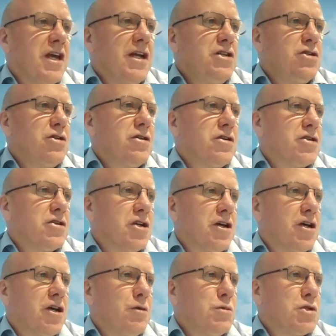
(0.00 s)
engine are the
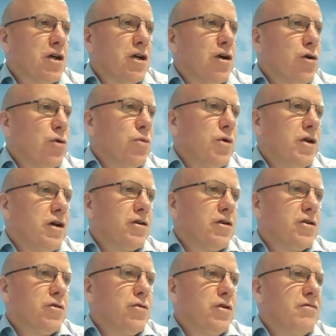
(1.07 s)
same so we are
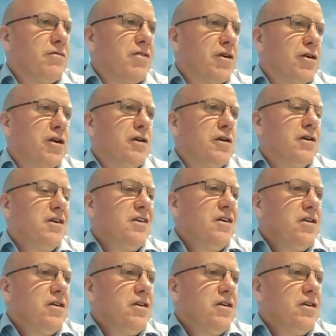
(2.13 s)
doing very